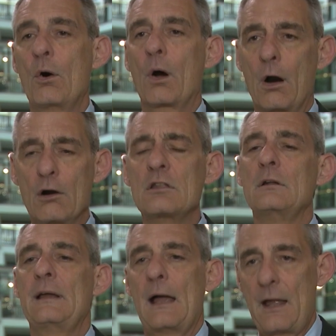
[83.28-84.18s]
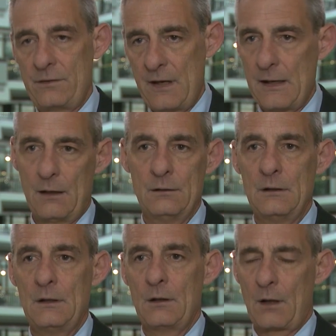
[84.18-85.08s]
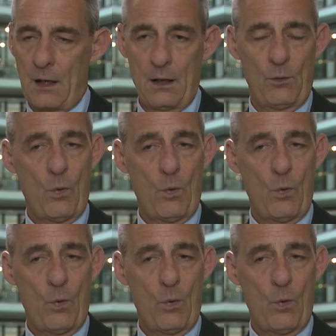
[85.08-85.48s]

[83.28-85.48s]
no earthly idea uh,